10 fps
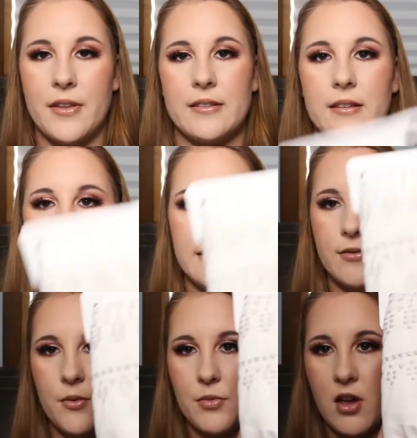This is
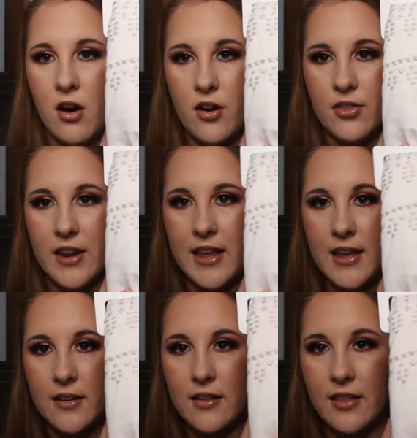from the Hearth and
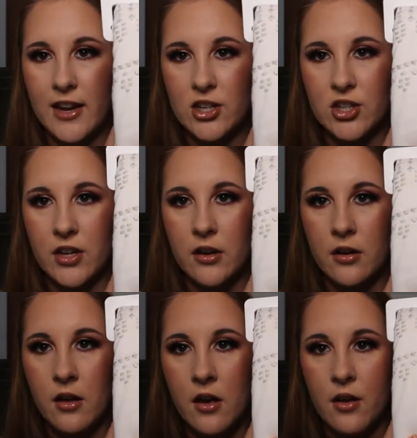Hand
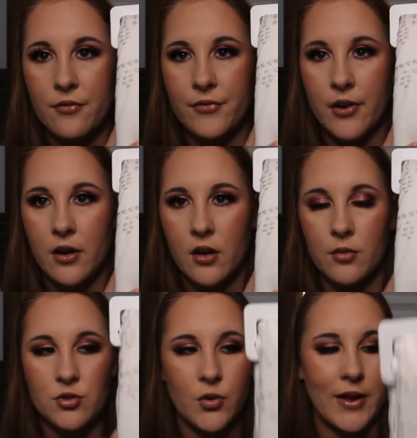collection
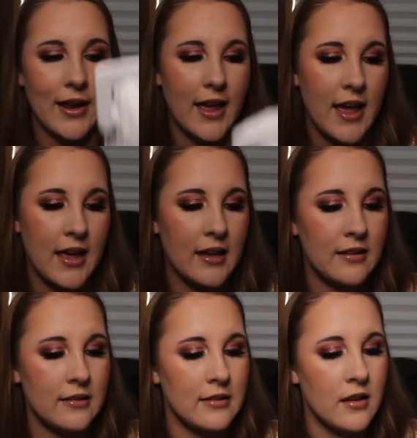from Joanna
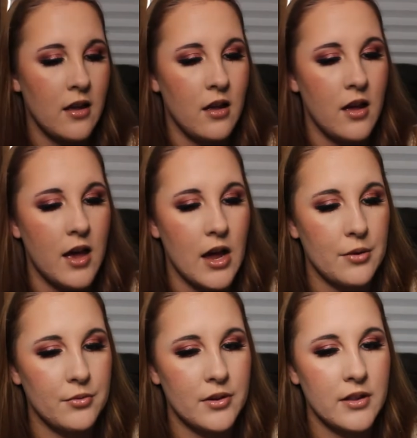Gaines.
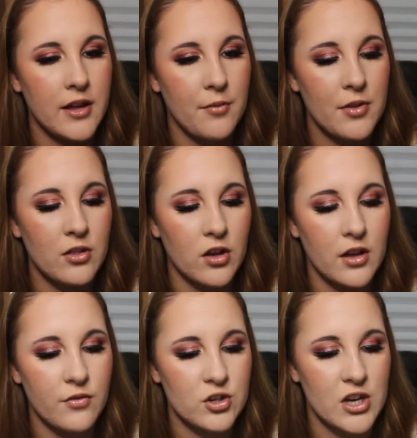I've been
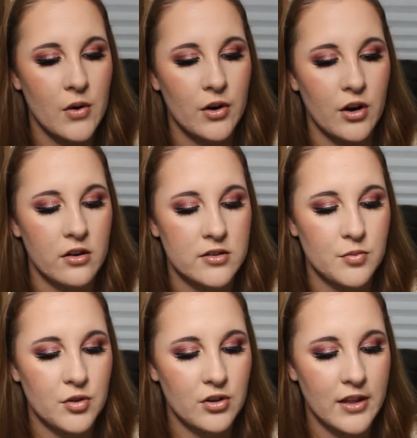looking for shower curtains,
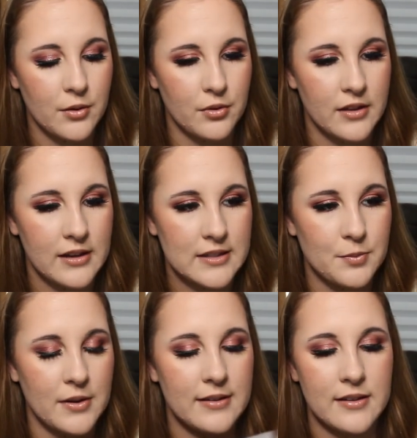but they're like really
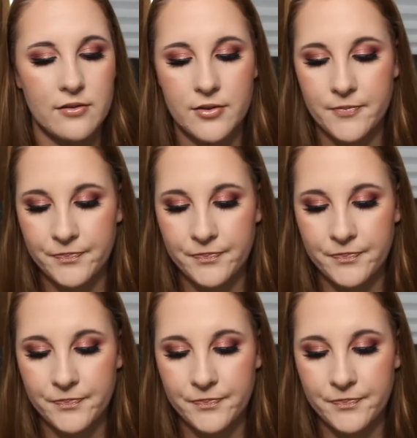expensive.